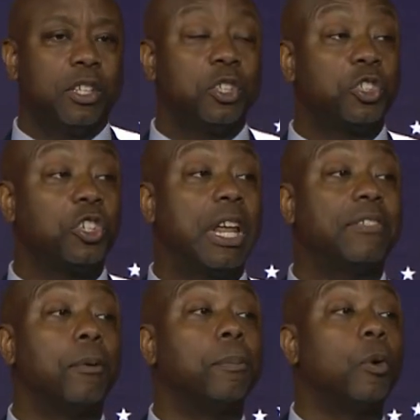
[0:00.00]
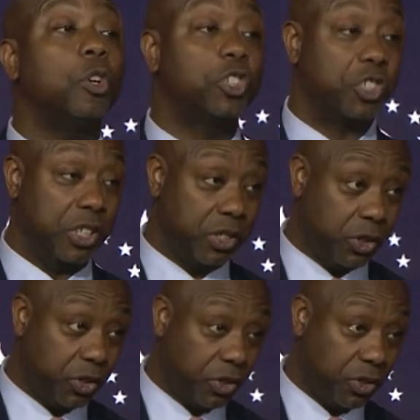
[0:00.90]
should have
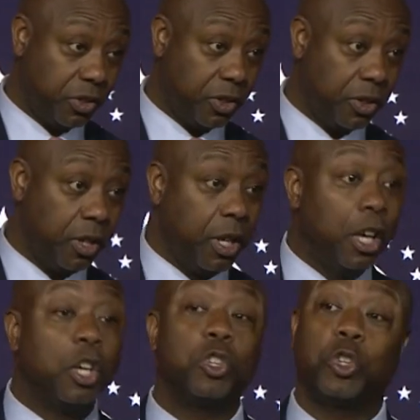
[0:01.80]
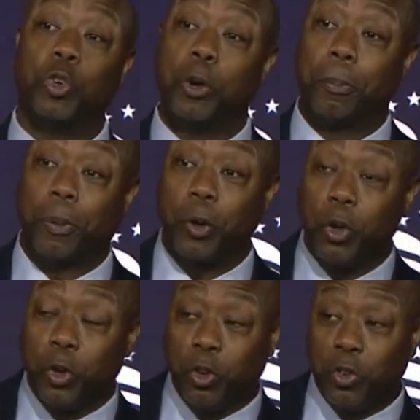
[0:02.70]
abortions to
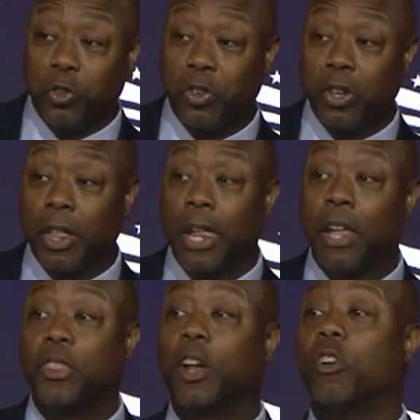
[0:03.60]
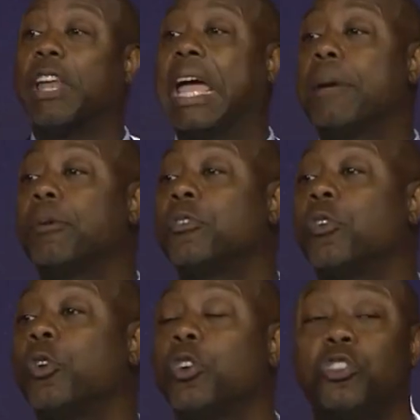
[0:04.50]
improve their labor
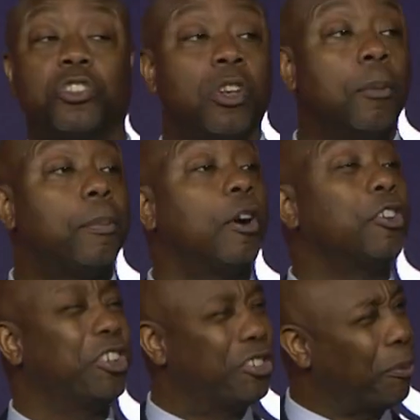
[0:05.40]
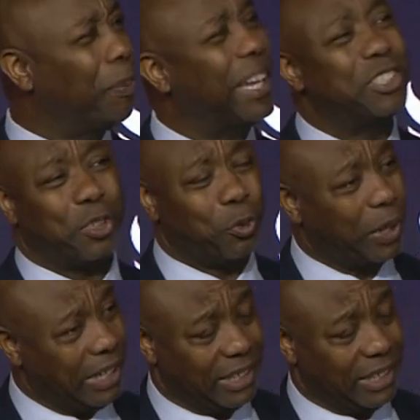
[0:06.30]
force participation rate.